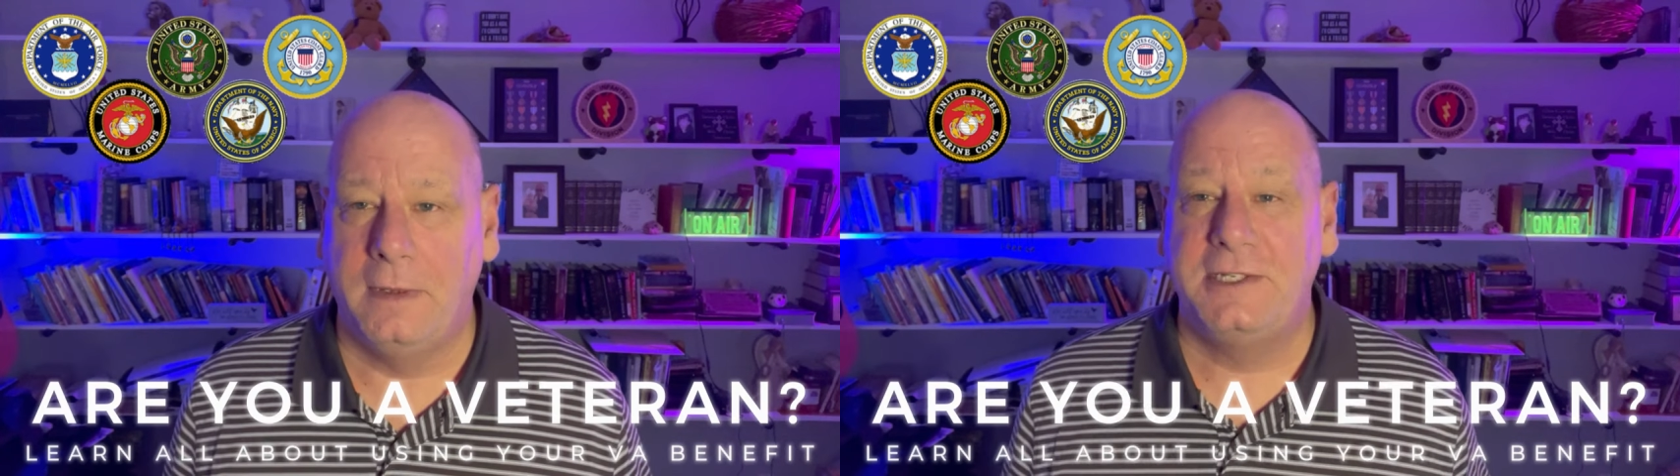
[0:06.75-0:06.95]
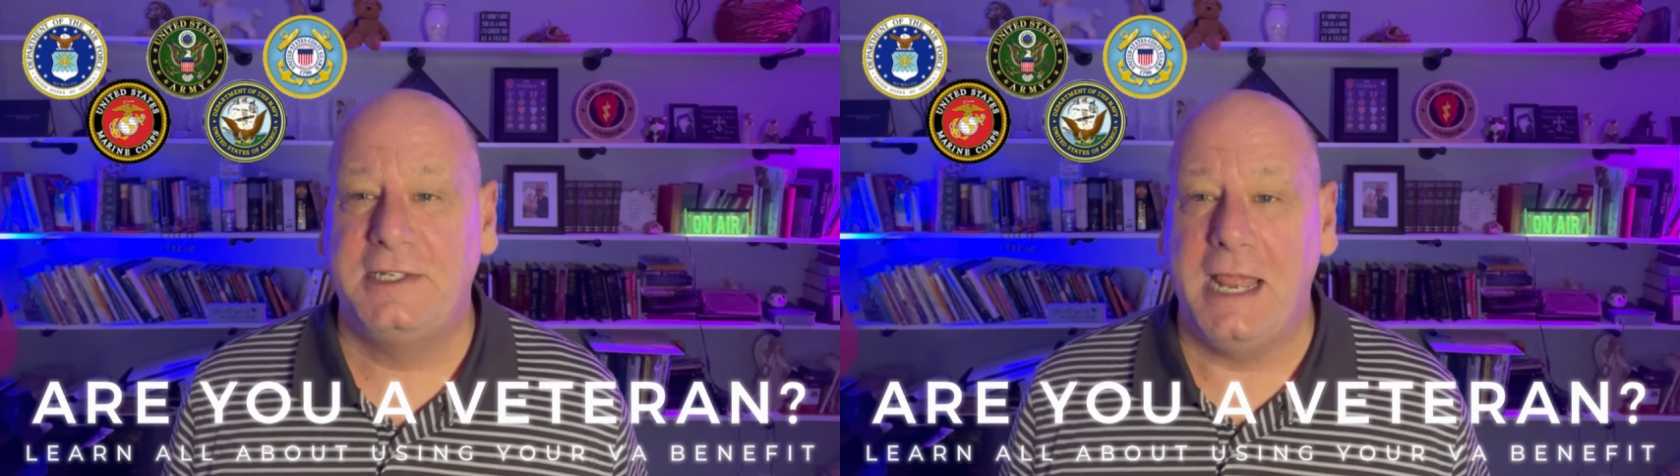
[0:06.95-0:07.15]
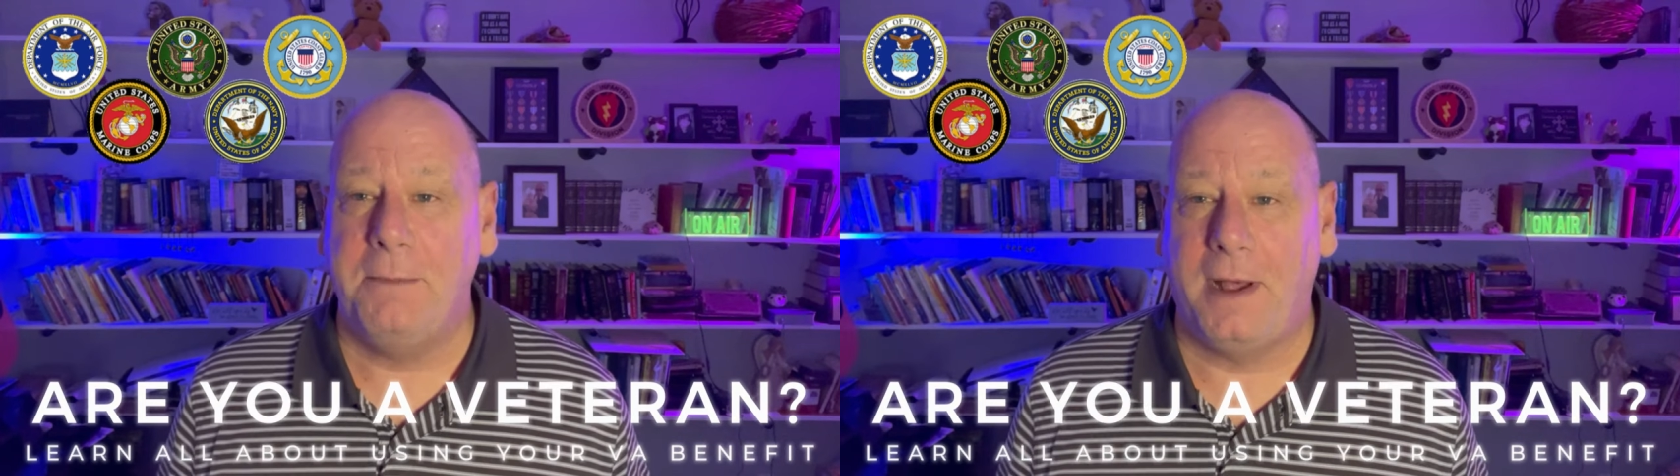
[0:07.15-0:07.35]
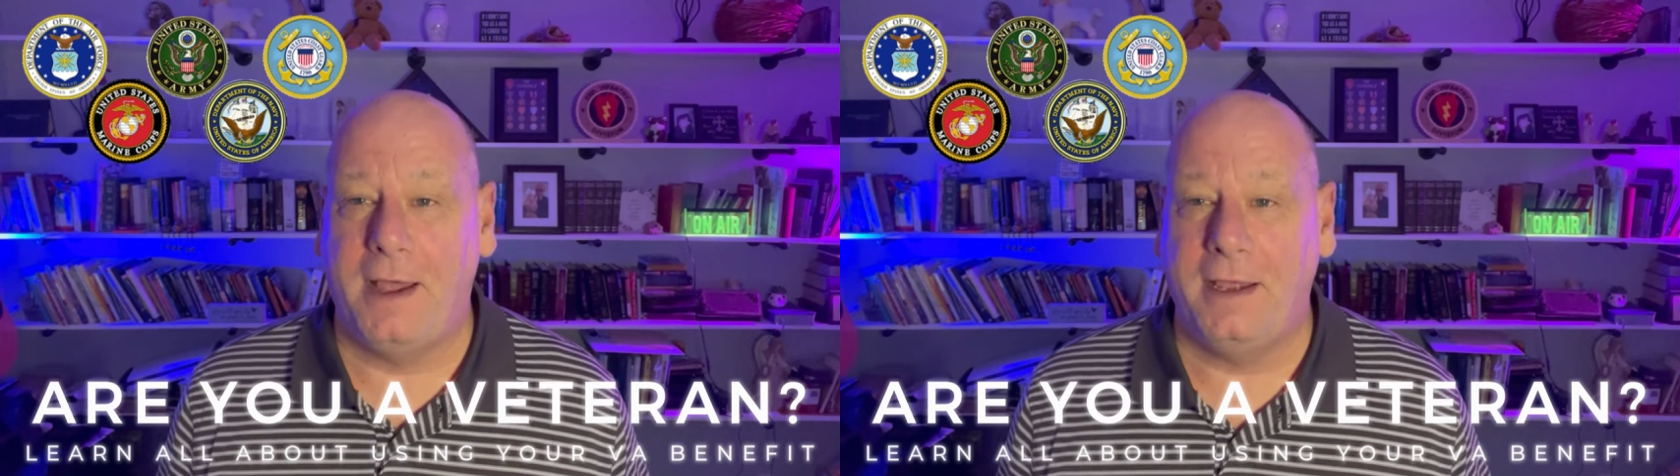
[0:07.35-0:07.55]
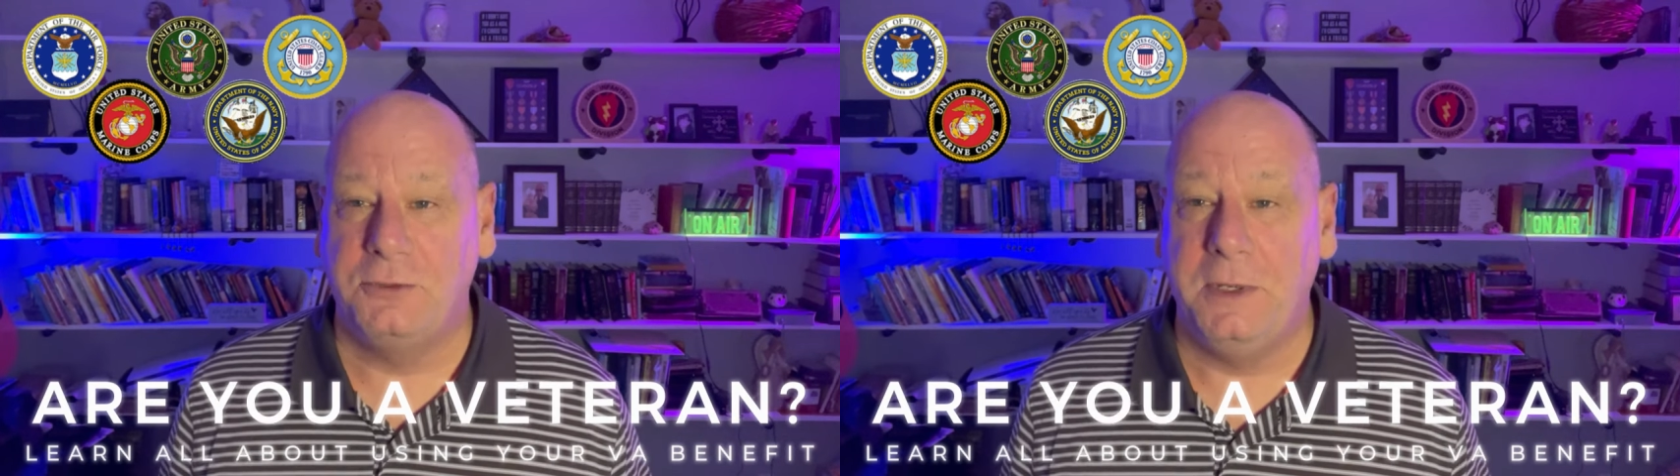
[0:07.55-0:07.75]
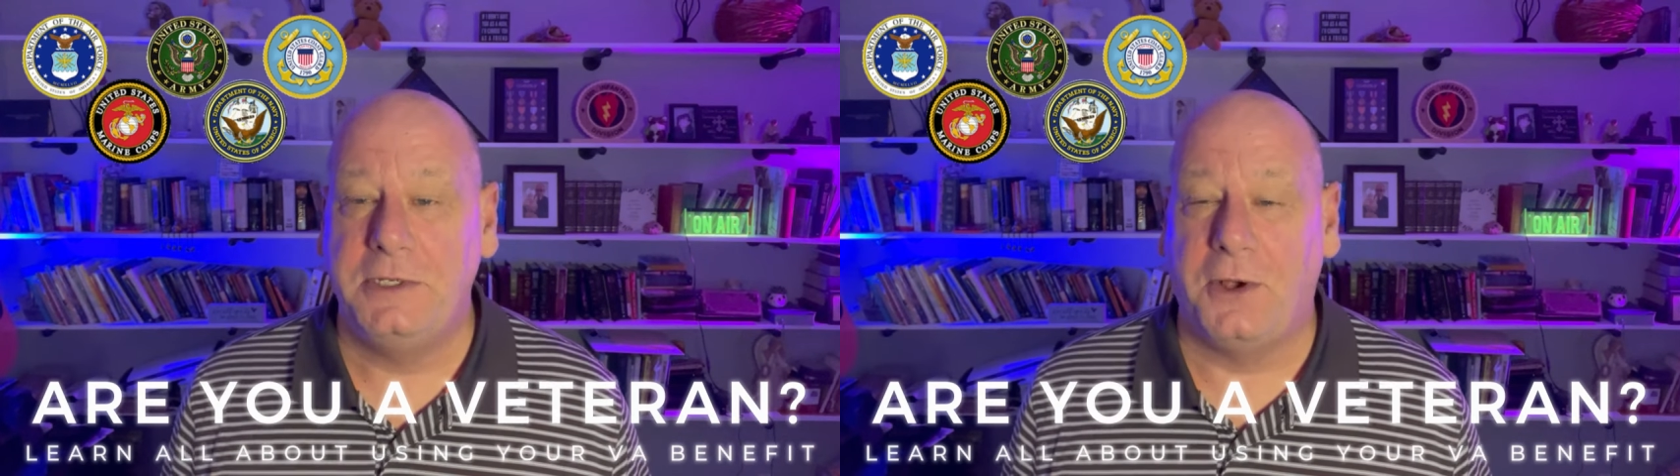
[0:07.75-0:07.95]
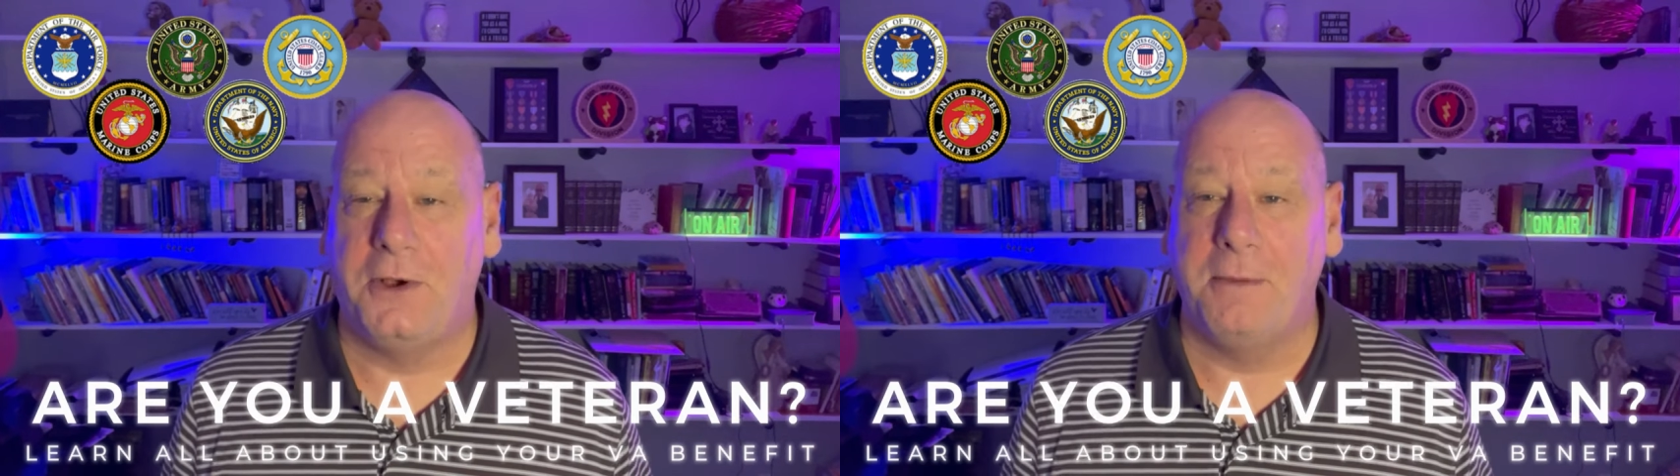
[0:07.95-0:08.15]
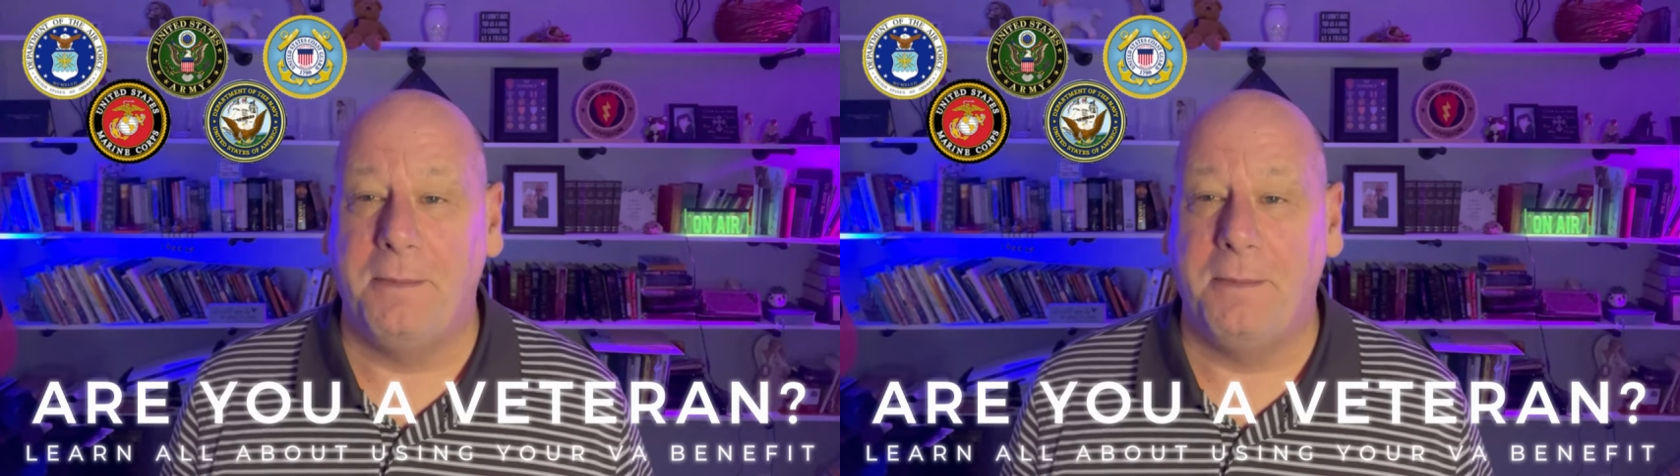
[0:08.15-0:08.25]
Stand by as we talk